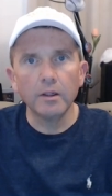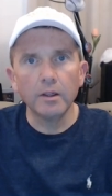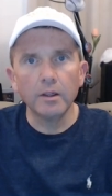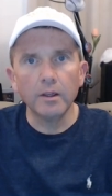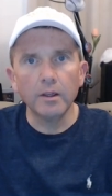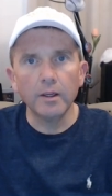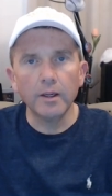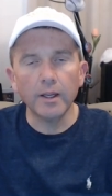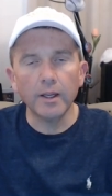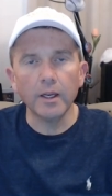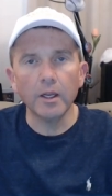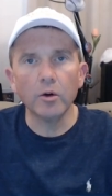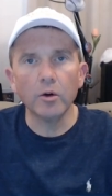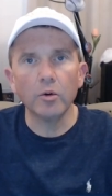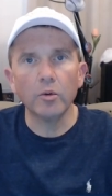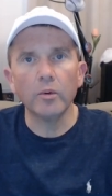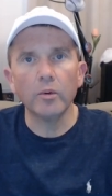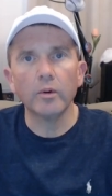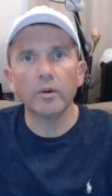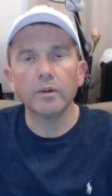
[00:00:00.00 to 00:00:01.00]
Hello,
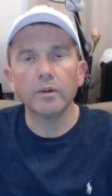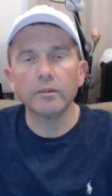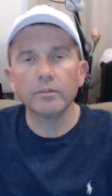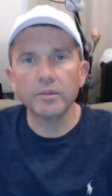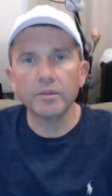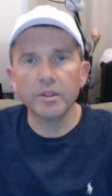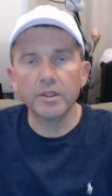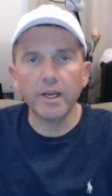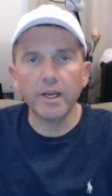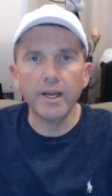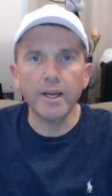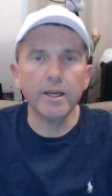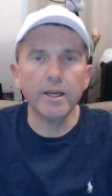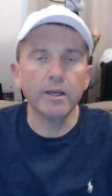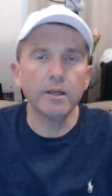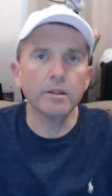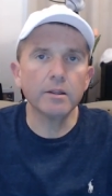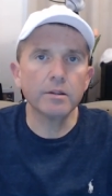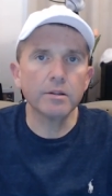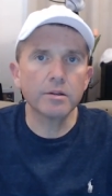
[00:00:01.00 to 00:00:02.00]
today
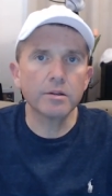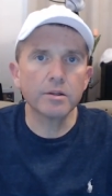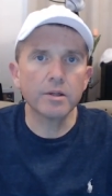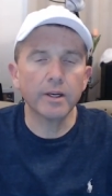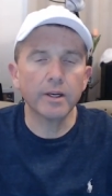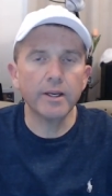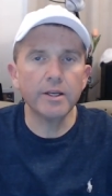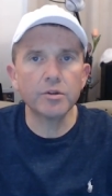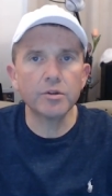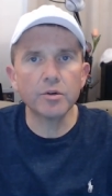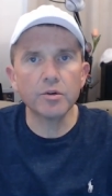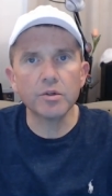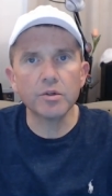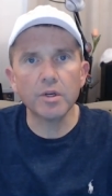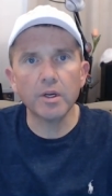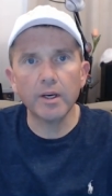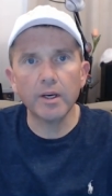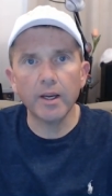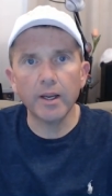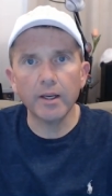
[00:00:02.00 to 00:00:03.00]
is Easter
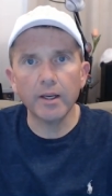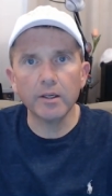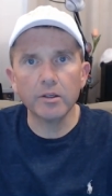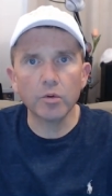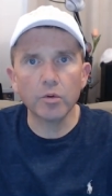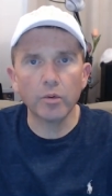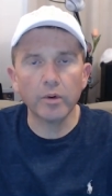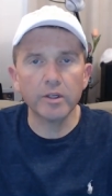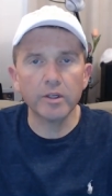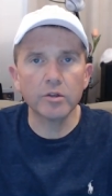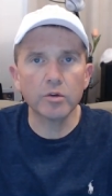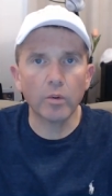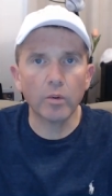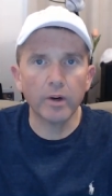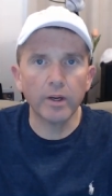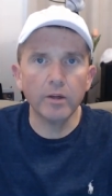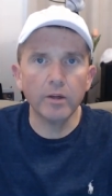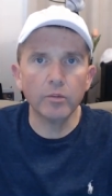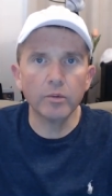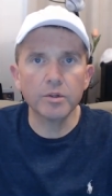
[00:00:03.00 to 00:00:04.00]
Sunday 2020,
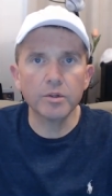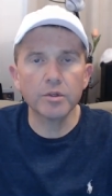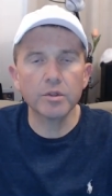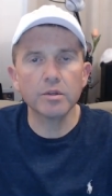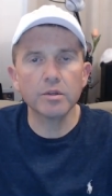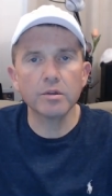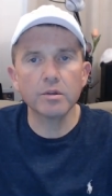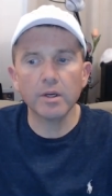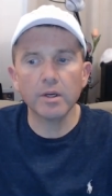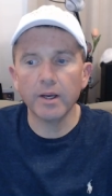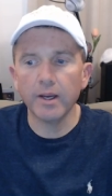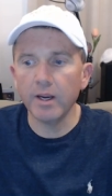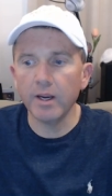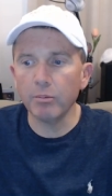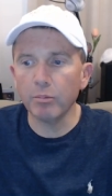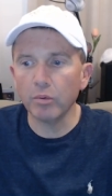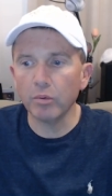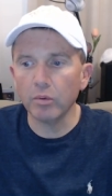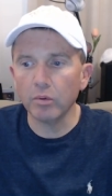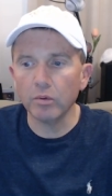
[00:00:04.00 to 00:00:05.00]
which is
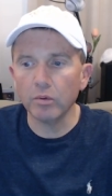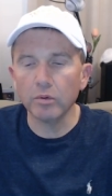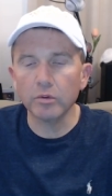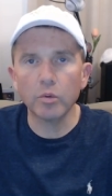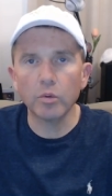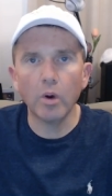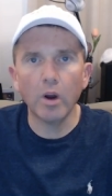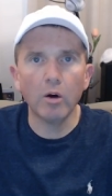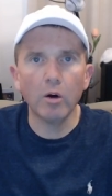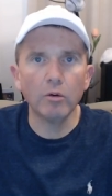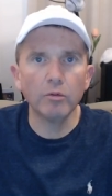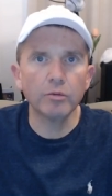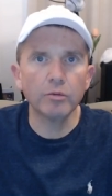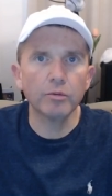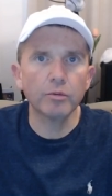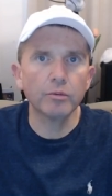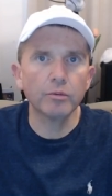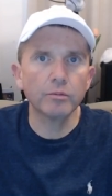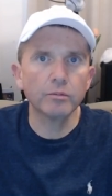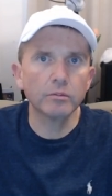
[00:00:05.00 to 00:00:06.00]
April 12th,
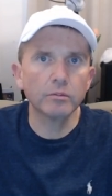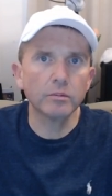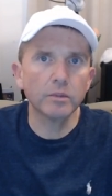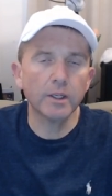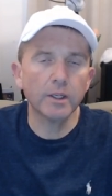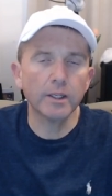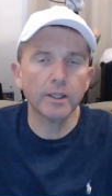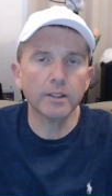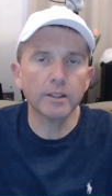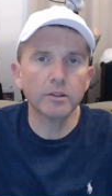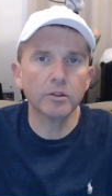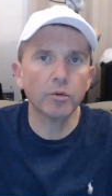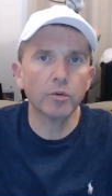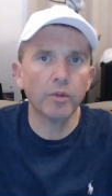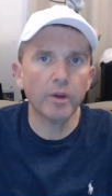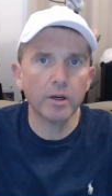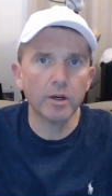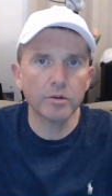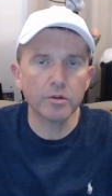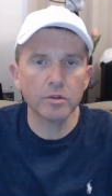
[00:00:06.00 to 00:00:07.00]

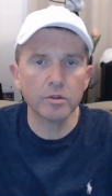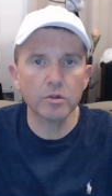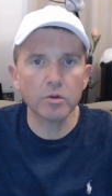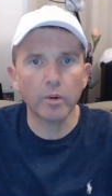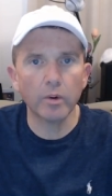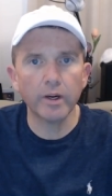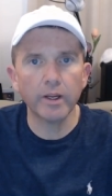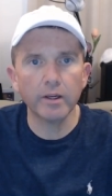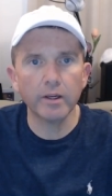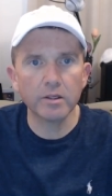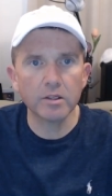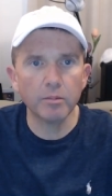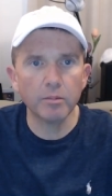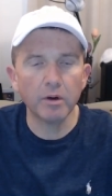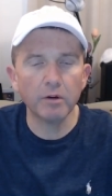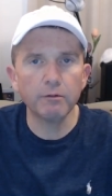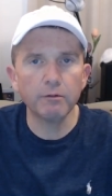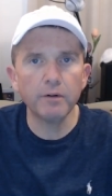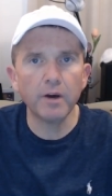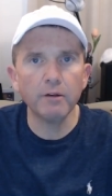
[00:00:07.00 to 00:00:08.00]
2020, and it's about
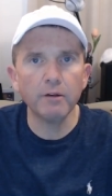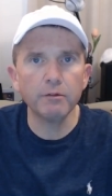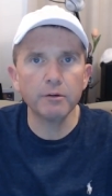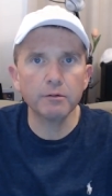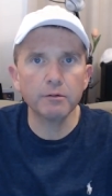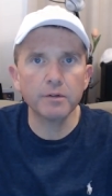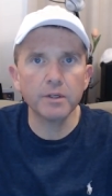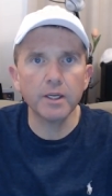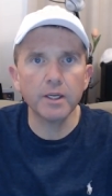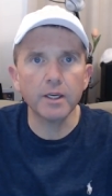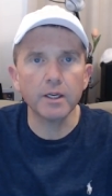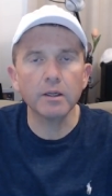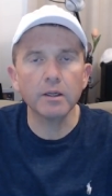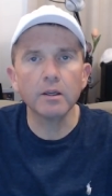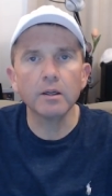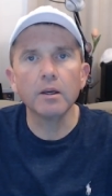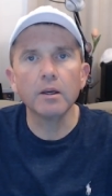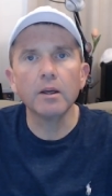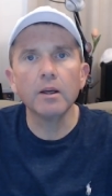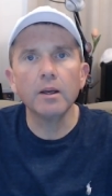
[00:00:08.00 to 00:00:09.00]
5:15
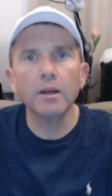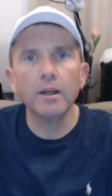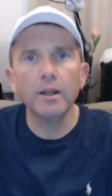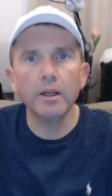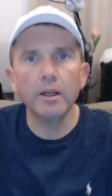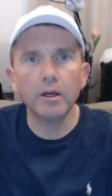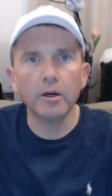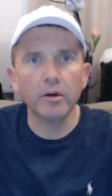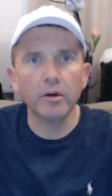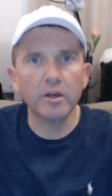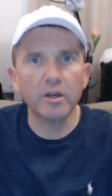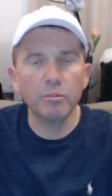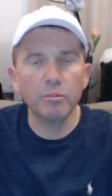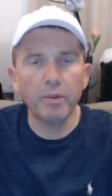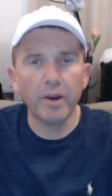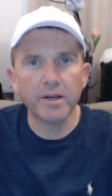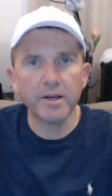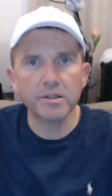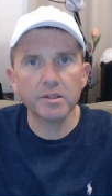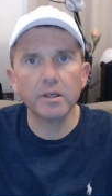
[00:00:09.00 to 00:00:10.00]
here in
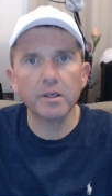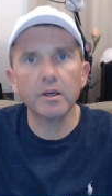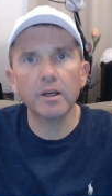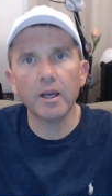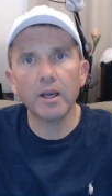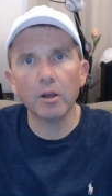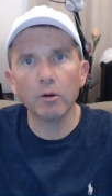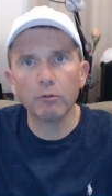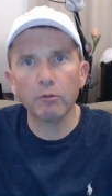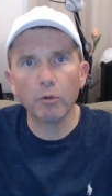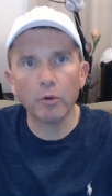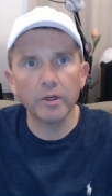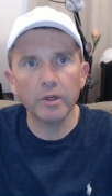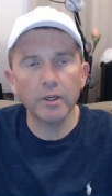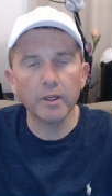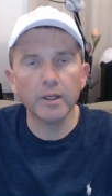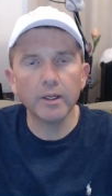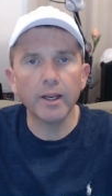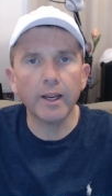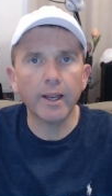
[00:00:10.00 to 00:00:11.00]
Pasadena, California,
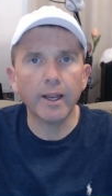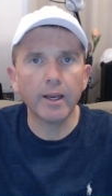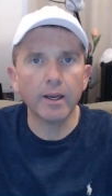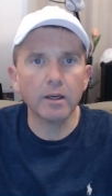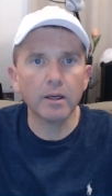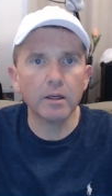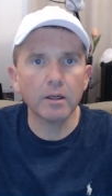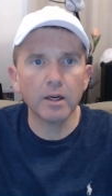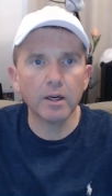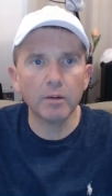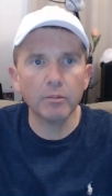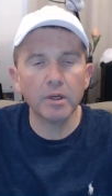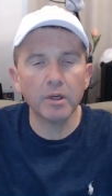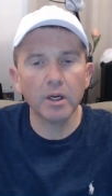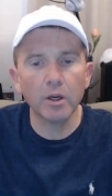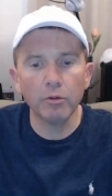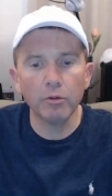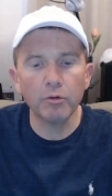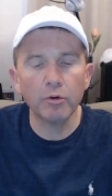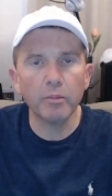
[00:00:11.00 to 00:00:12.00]
and I'm going to go
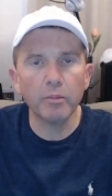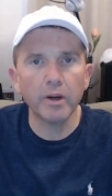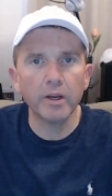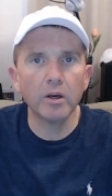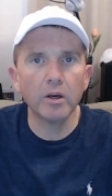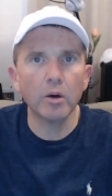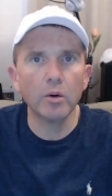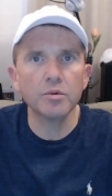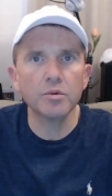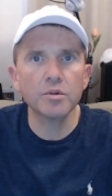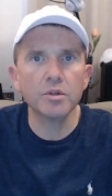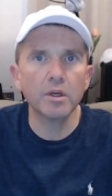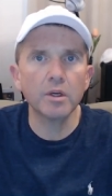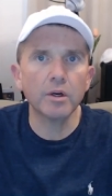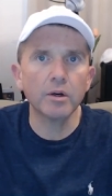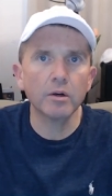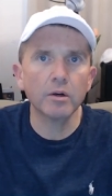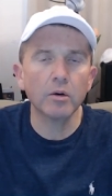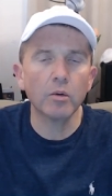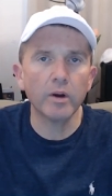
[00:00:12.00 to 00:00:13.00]
through my notes here
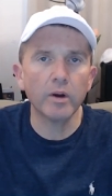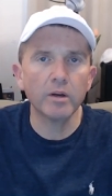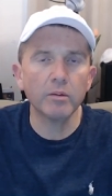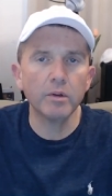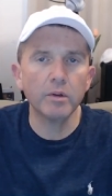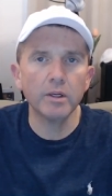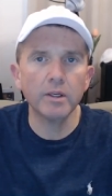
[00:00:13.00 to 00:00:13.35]
quite a bit